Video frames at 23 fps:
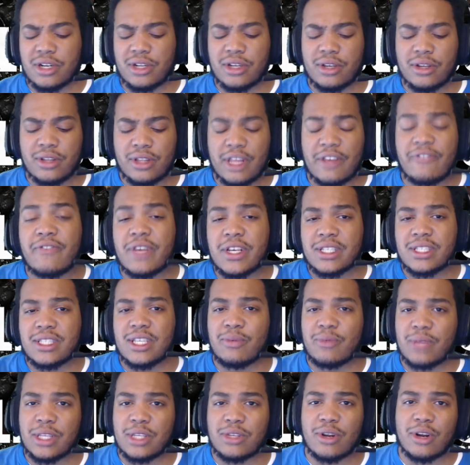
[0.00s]
fixed it when
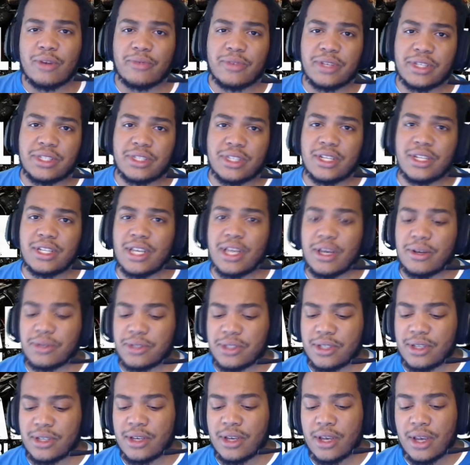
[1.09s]
they started releasing the
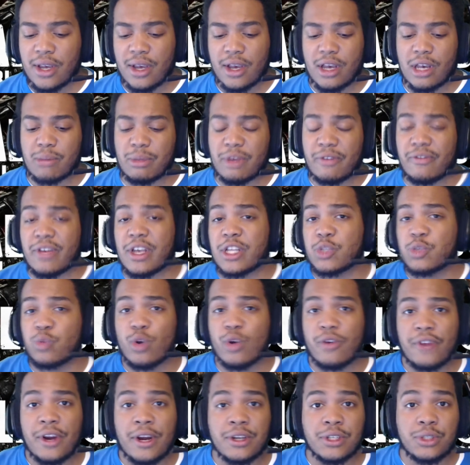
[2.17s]
DLC. Advanced
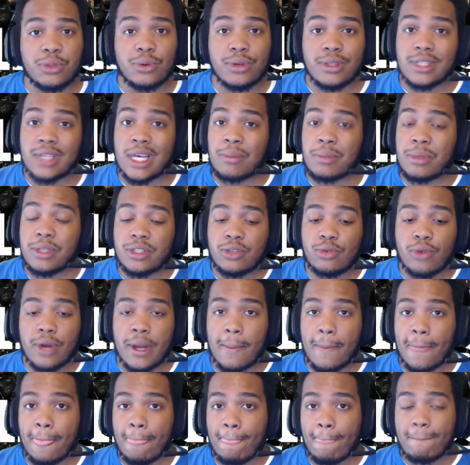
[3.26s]
Warfare is doing zombies great.
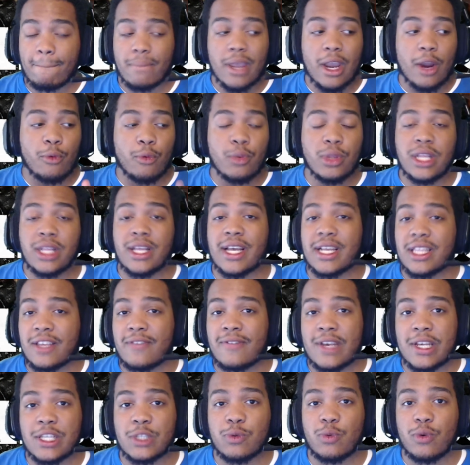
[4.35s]
I really like the
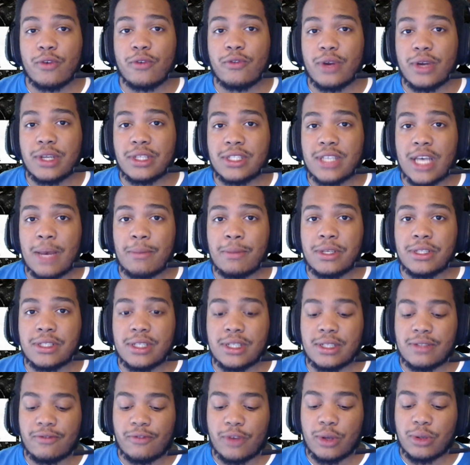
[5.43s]
Advanced Warfare zombies. It
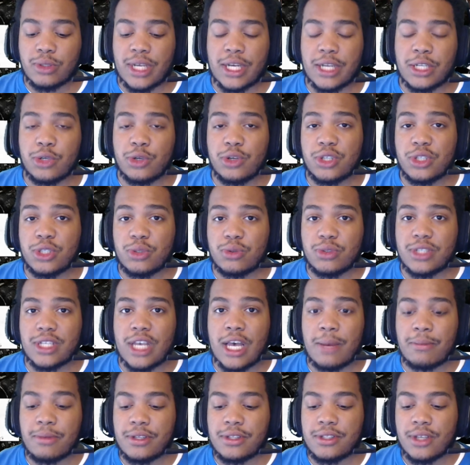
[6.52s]
feels like traditional
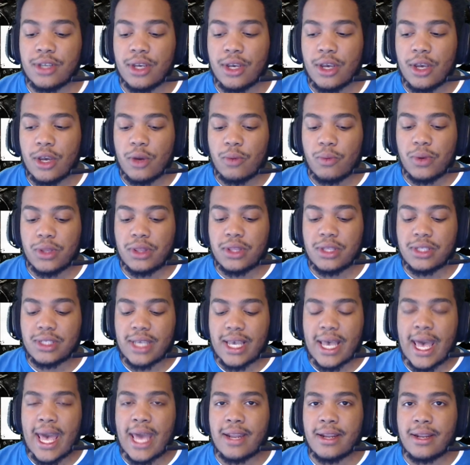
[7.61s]
zombies with this
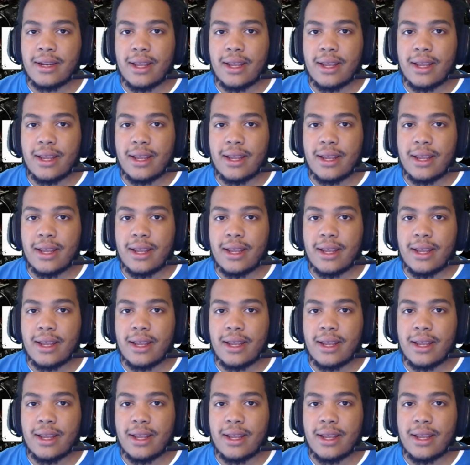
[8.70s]
added